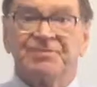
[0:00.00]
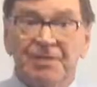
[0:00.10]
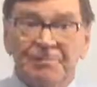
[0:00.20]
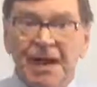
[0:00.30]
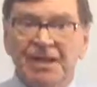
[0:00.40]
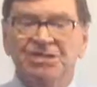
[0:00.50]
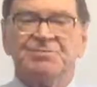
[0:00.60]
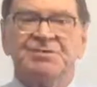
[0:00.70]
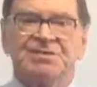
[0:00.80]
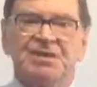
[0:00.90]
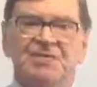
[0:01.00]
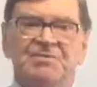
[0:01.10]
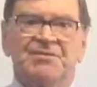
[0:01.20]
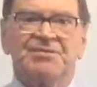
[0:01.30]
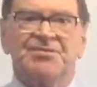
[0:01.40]
of the management team
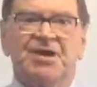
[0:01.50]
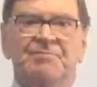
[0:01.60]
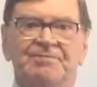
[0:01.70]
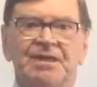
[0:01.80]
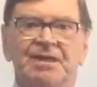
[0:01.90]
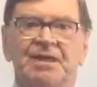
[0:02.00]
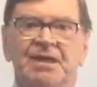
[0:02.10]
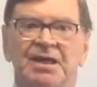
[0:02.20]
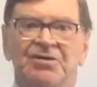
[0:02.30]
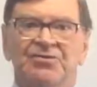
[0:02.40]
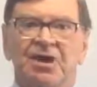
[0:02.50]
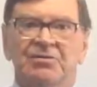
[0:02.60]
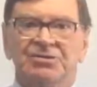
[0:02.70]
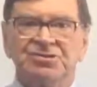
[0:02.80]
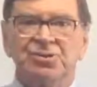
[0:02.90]
that this company is
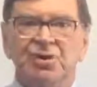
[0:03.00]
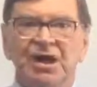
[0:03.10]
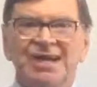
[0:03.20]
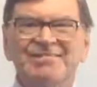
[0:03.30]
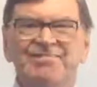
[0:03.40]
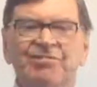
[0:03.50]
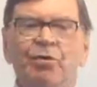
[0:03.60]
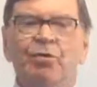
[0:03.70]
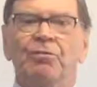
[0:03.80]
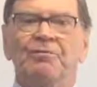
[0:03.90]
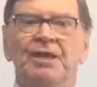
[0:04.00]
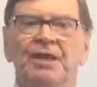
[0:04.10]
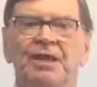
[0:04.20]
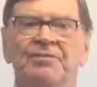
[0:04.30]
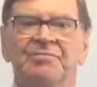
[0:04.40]
going to inform
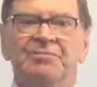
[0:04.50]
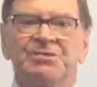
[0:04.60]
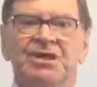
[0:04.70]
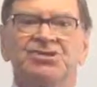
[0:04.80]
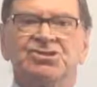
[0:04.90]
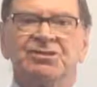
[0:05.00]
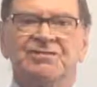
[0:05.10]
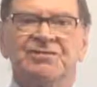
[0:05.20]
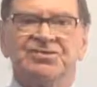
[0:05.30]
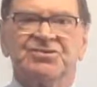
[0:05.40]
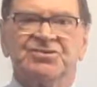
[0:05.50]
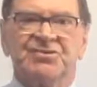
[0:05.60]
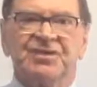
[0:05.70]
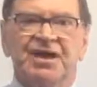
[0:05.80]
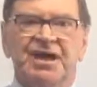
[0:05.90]
potential investors
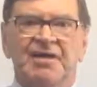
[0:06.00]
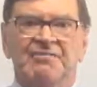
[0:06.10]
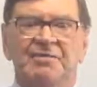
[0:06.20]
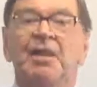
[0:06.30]
that they have.